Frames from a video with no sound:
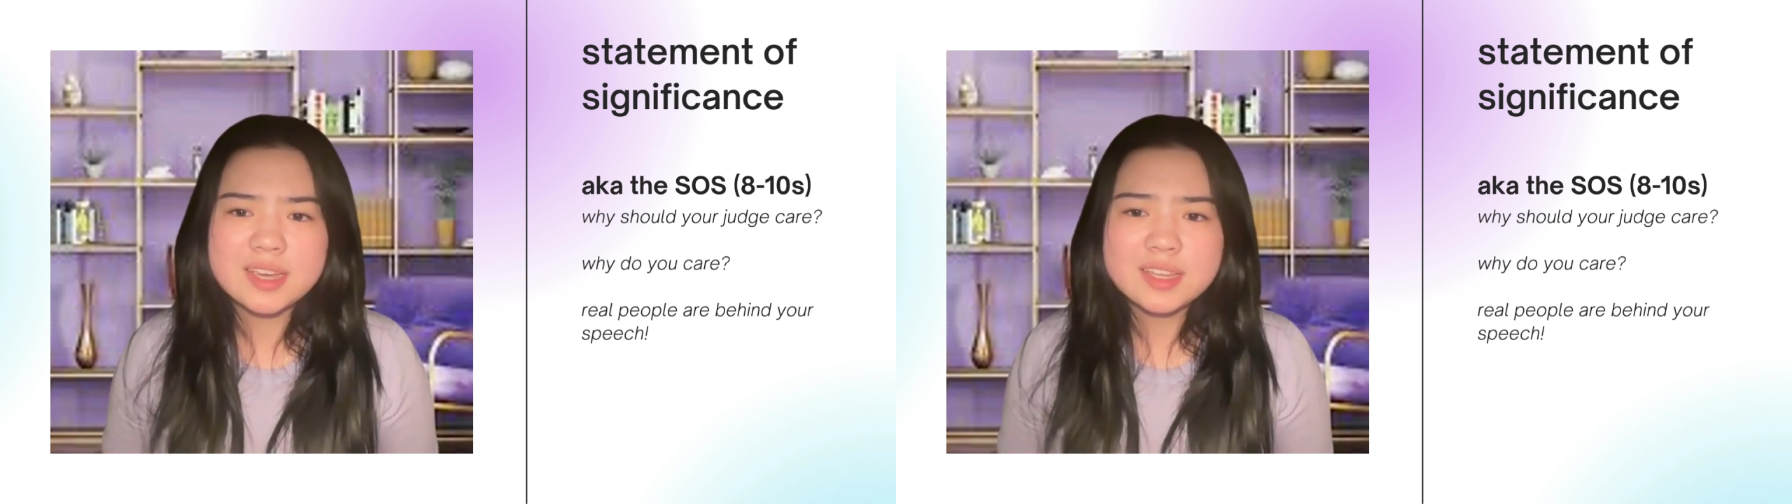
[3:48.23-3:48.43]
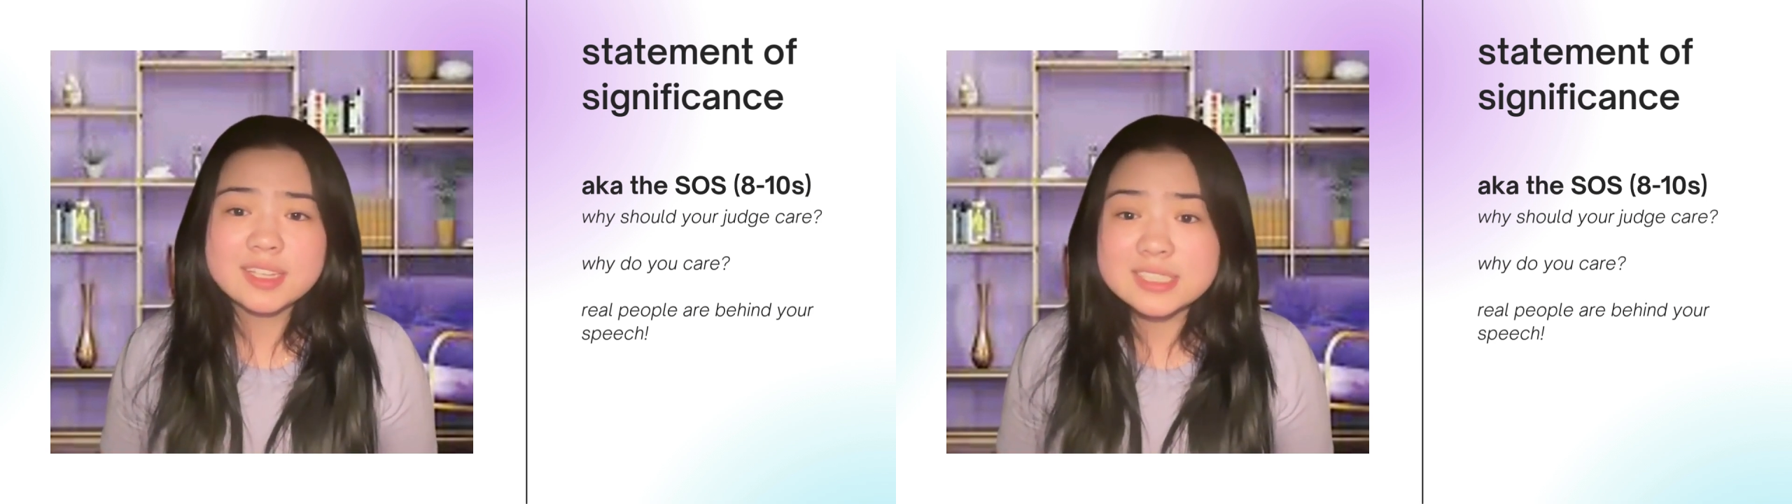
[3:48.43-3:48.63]

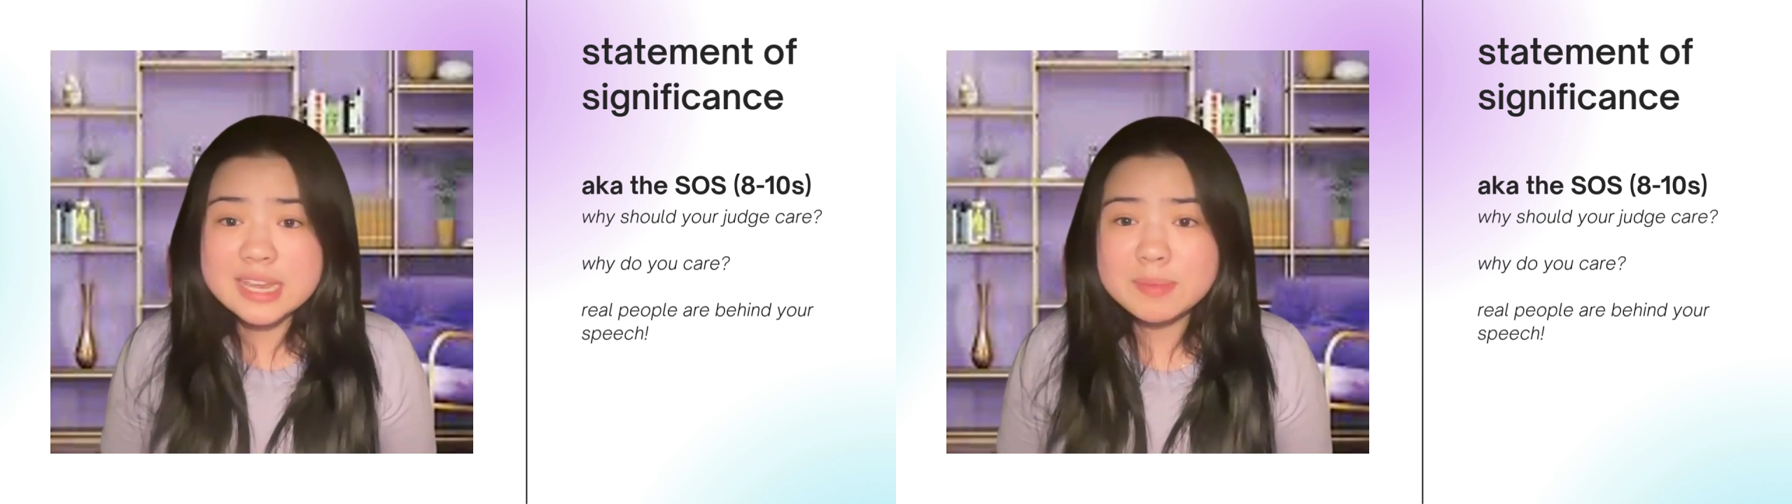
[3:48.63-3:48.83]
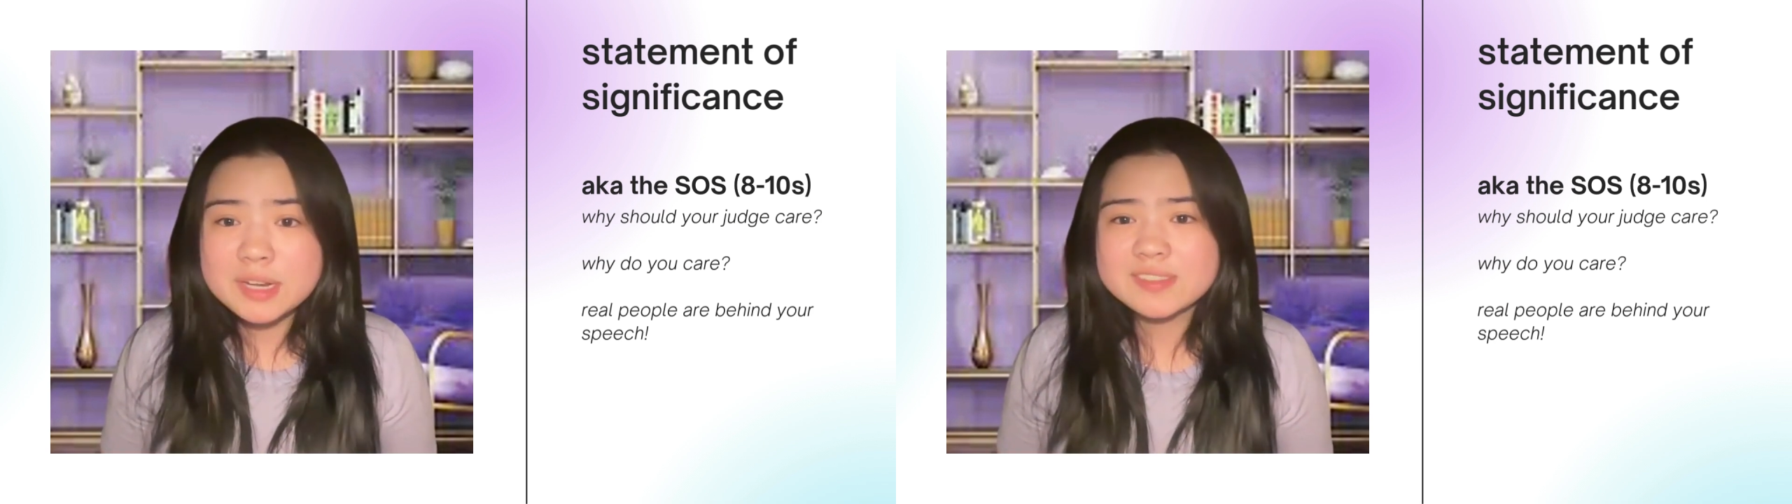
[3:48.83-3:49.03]
The
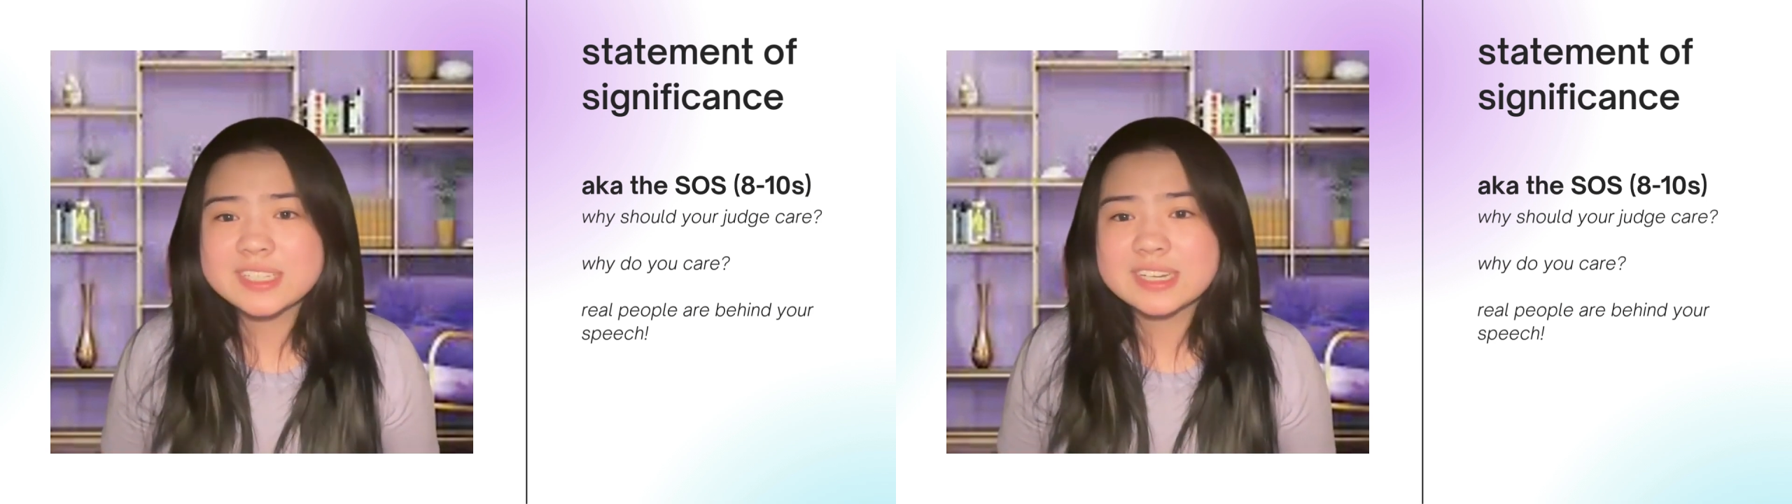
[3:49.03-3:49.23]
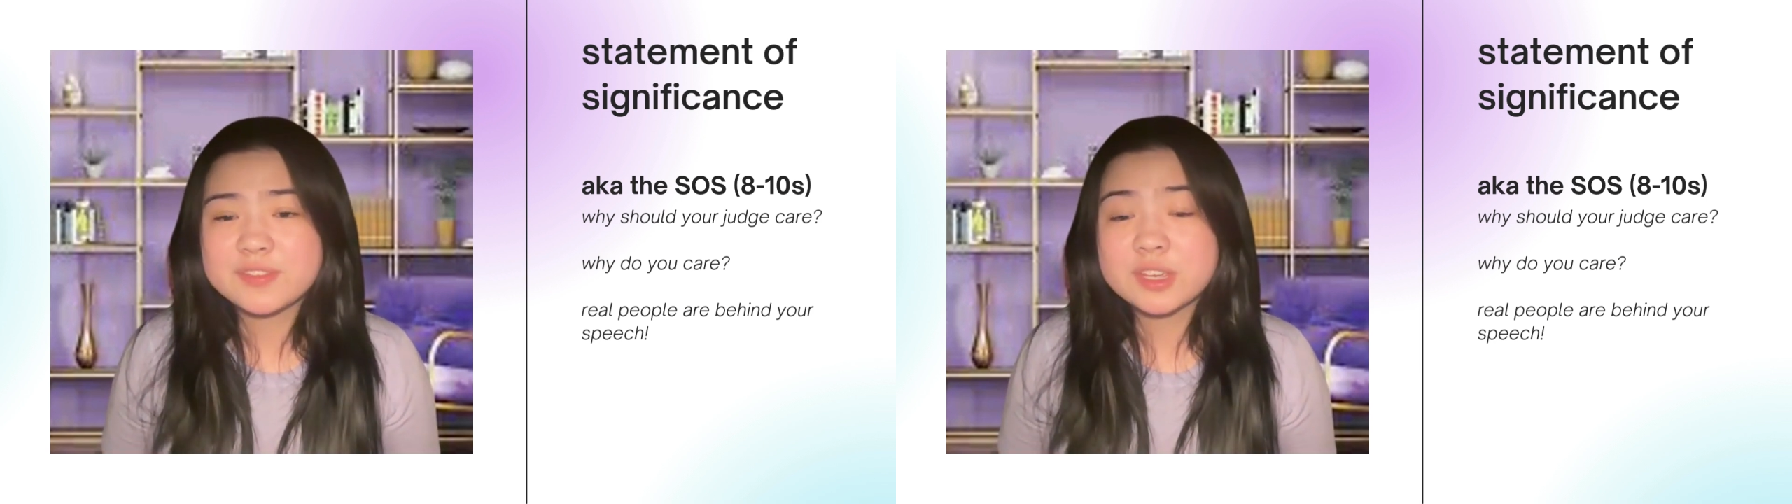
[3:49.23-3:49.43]
statement of
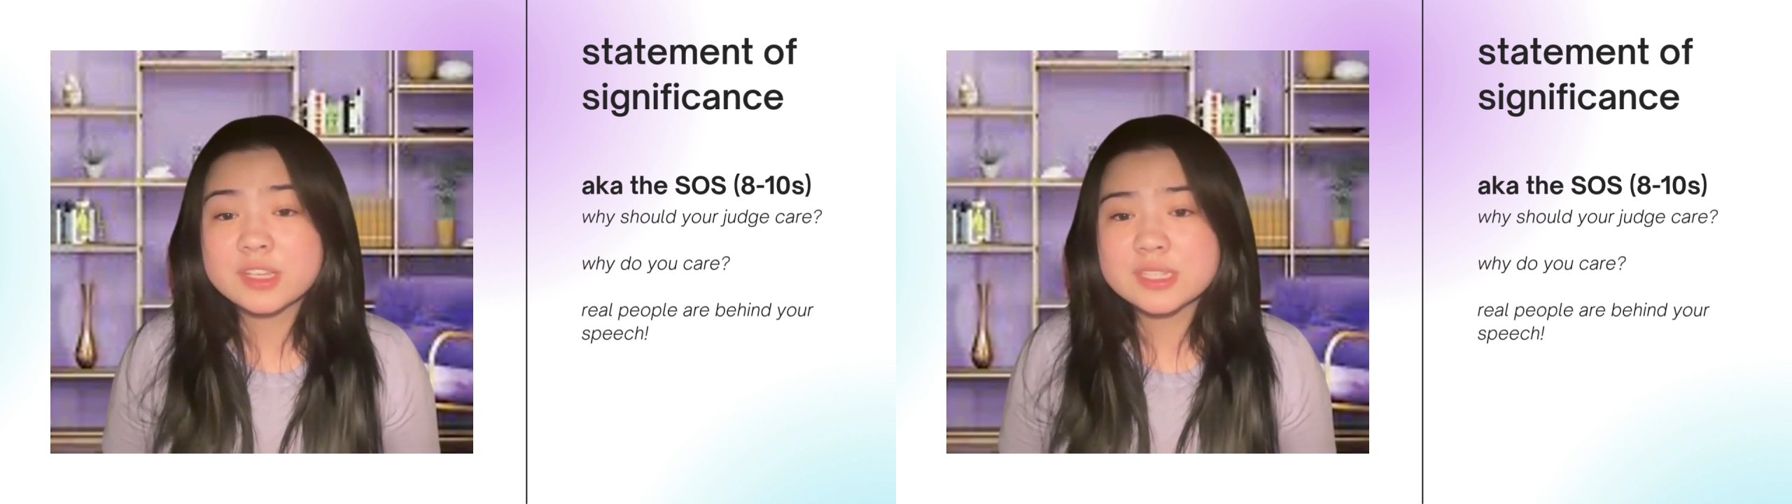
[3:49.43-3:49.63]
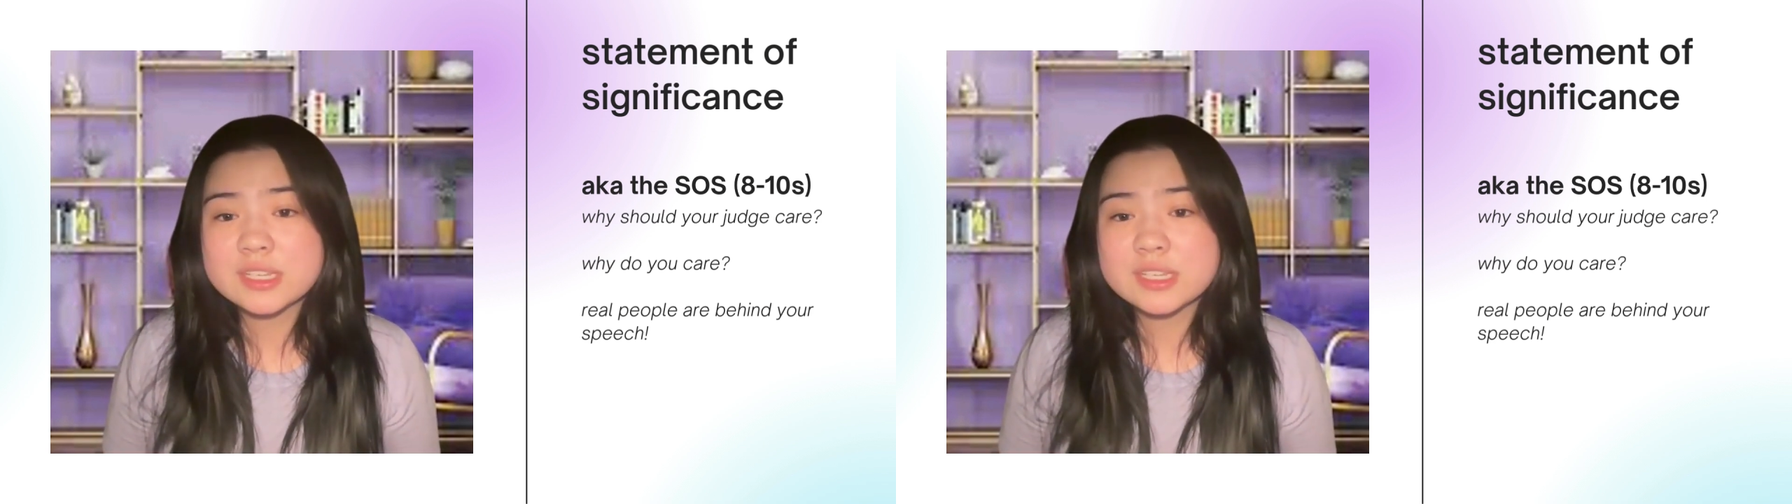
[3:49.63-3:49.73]
significance